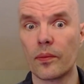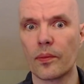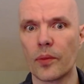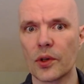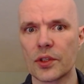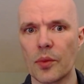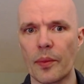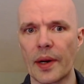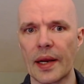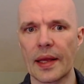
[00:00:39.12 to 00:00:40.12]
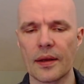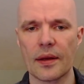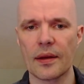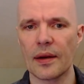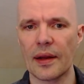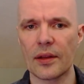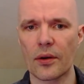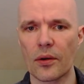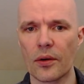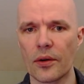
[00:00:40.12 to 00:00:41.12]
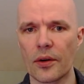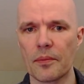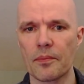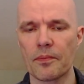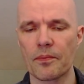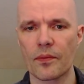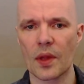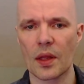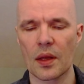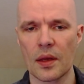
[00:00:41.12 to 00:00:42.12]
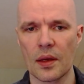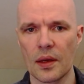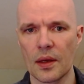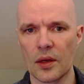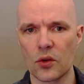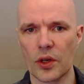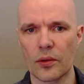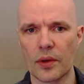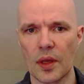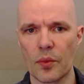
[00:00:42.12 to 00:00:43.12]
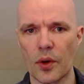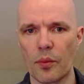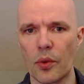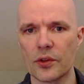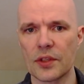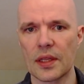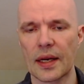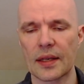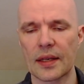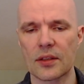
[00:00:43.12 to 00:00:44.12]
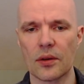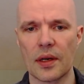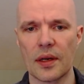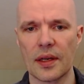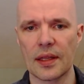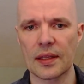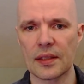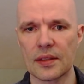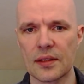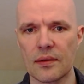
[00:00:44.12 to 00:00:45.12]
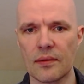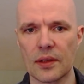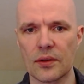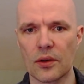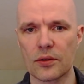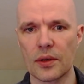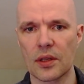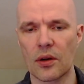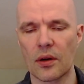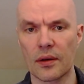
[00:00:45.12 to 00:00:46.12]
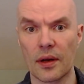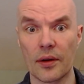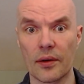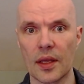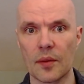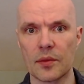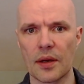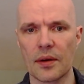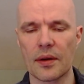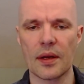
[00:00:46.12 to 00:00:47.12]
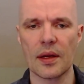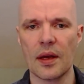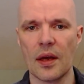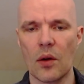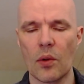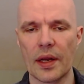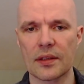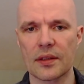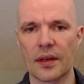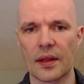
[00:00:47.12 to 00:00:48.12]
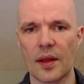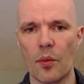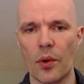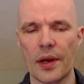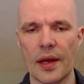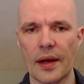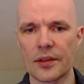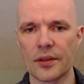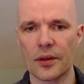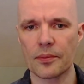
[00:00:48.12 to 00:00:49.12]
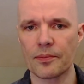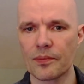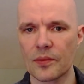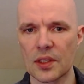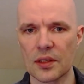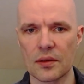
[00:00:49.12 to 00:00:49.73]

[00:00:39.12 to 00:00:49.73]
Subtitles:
possible break later on, or trying to keep your pawns intact. So I think this, well, also it kind of keeps the one extra tempo in hand, so just